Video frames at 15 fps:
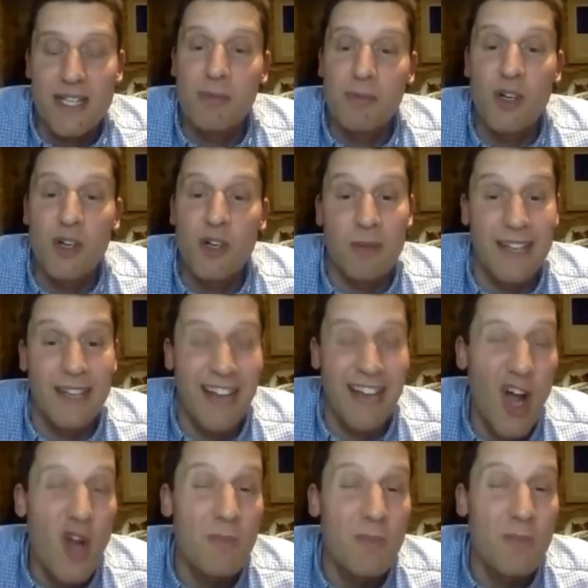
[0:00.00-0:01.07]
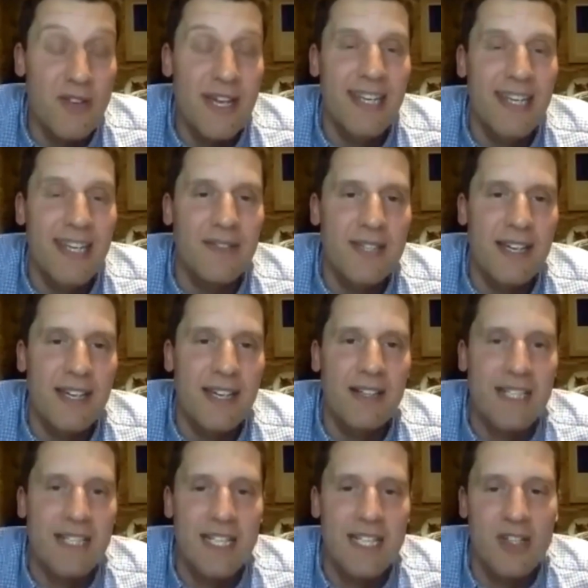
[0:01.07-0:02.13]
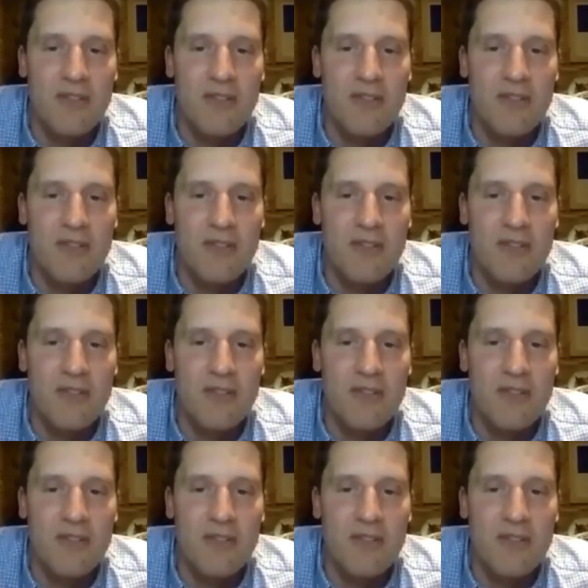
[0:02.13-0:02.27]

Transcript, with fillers: as possible, and hope you get enough scar tissue.